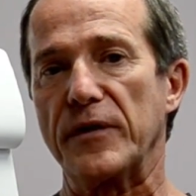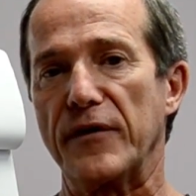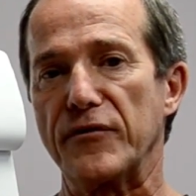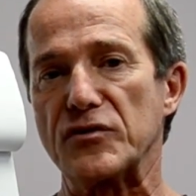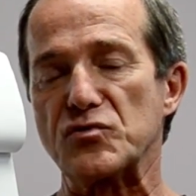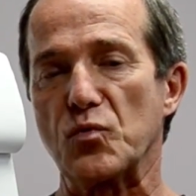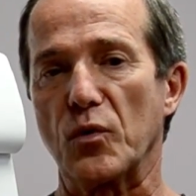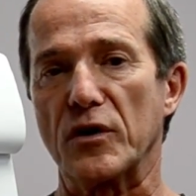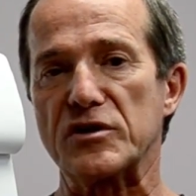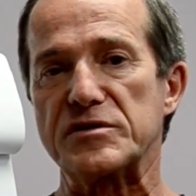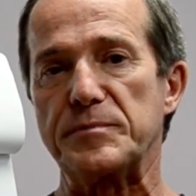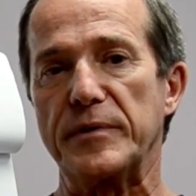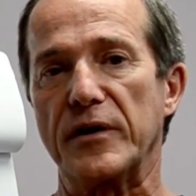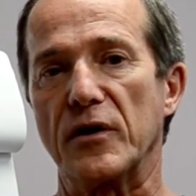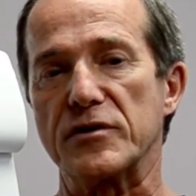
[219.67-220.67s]
And this
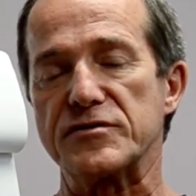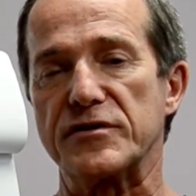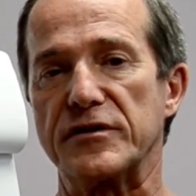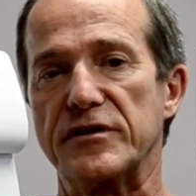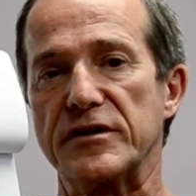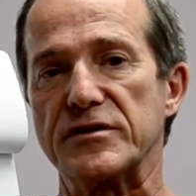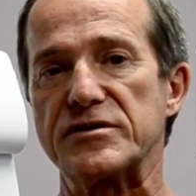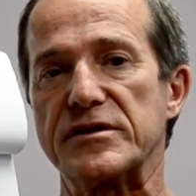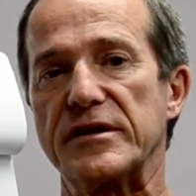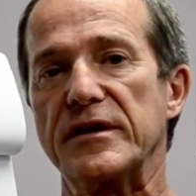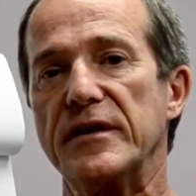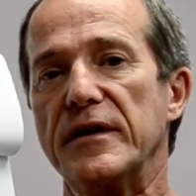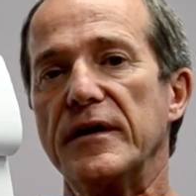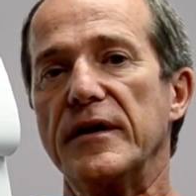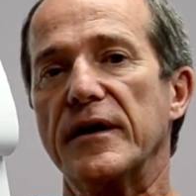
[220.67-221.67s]
works because the disc
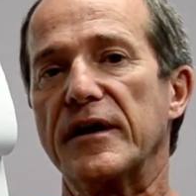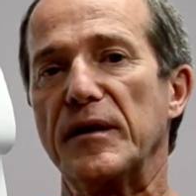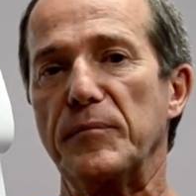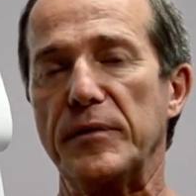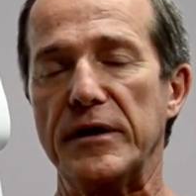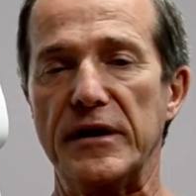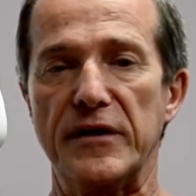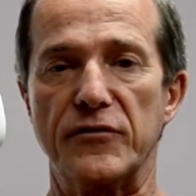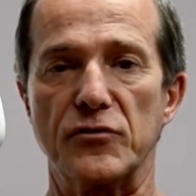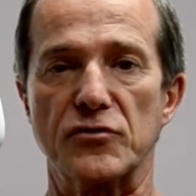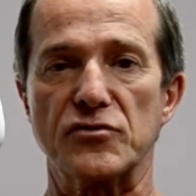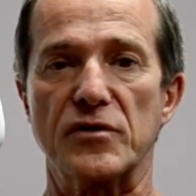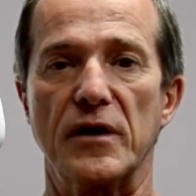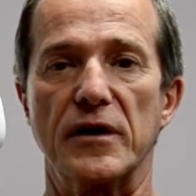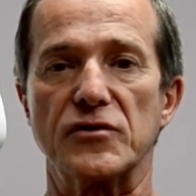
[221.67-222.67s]
can be
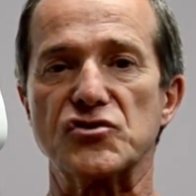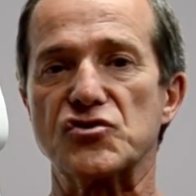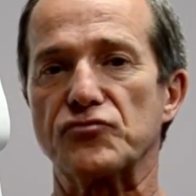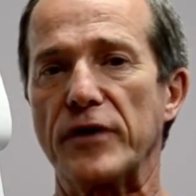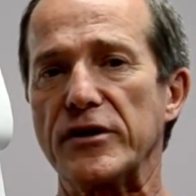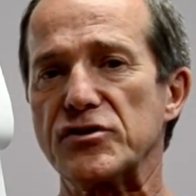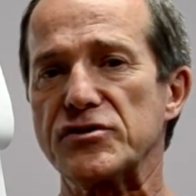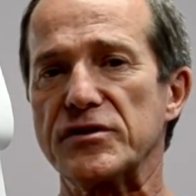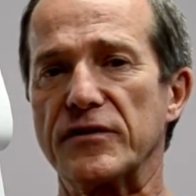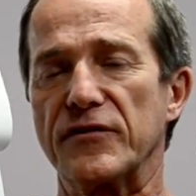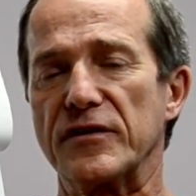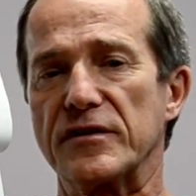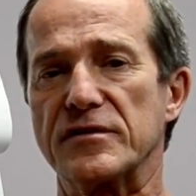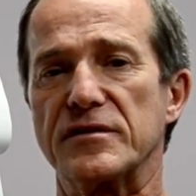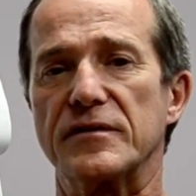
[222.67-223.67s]
either stretched,
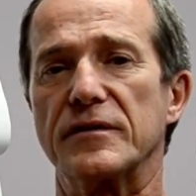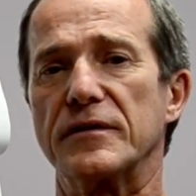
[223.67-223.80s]
the